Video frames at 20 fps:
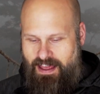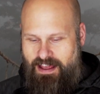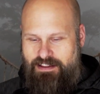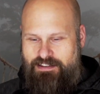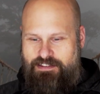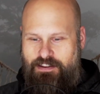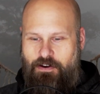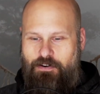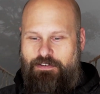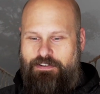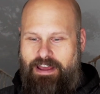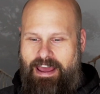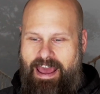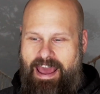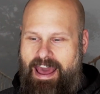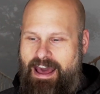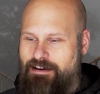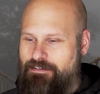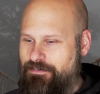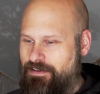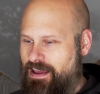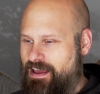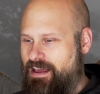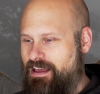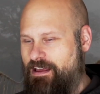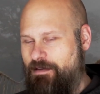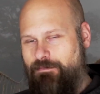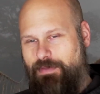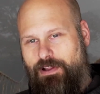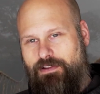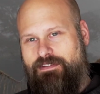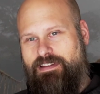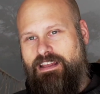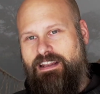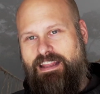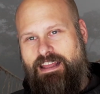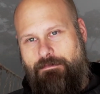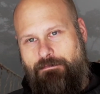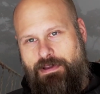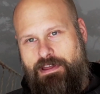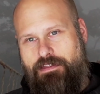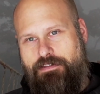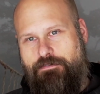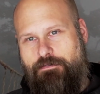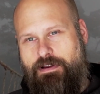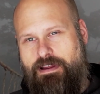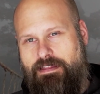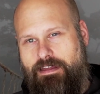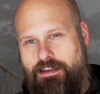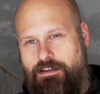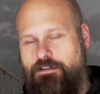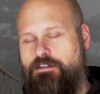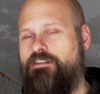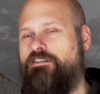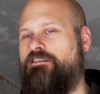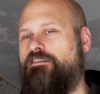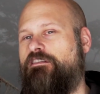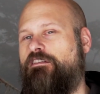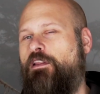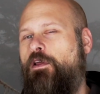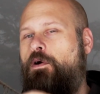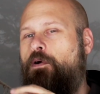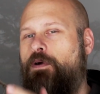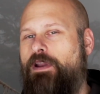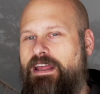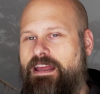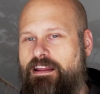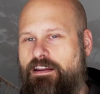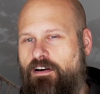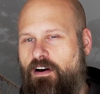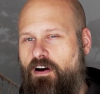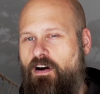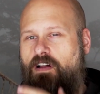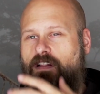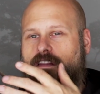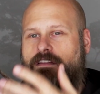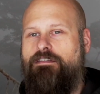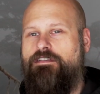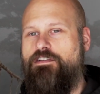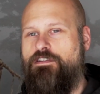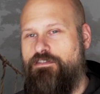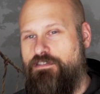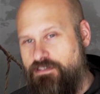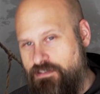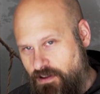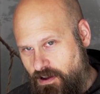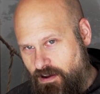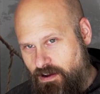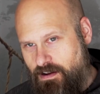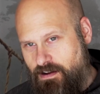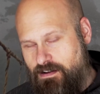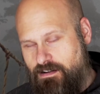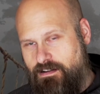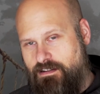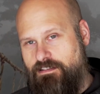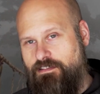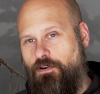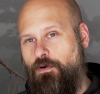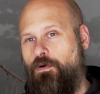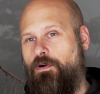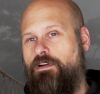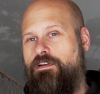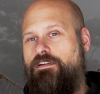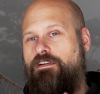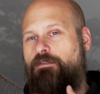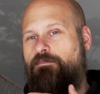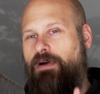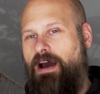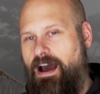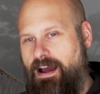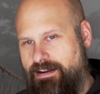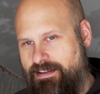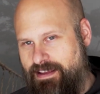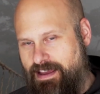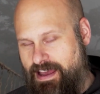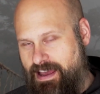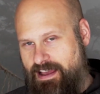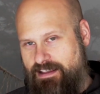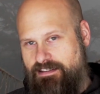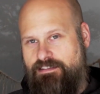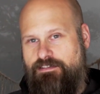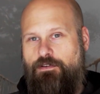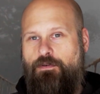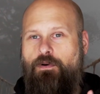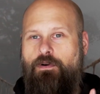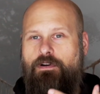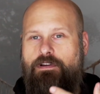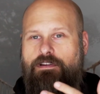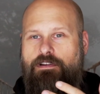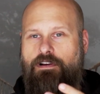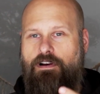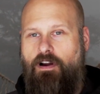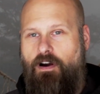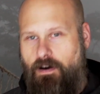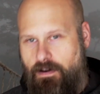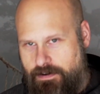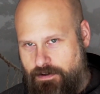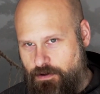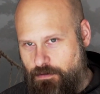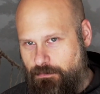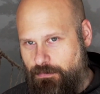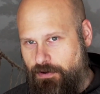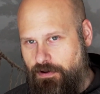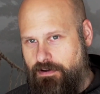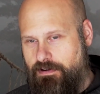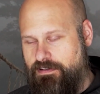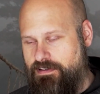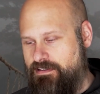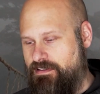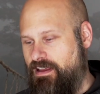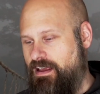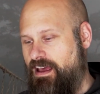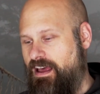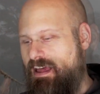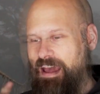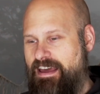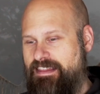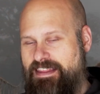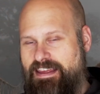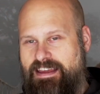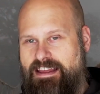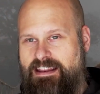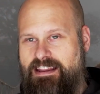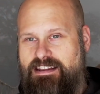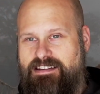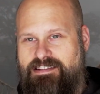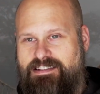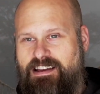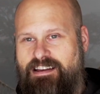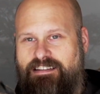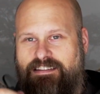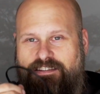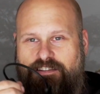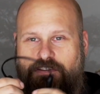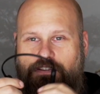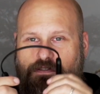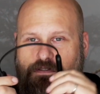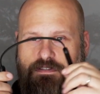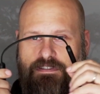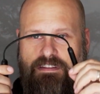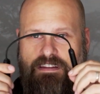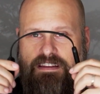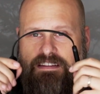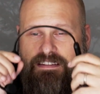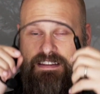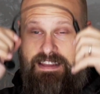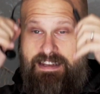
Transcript: So to have a built-in MP3 that you can just load in all of your songs or your podcast or your audiobooks and then just use this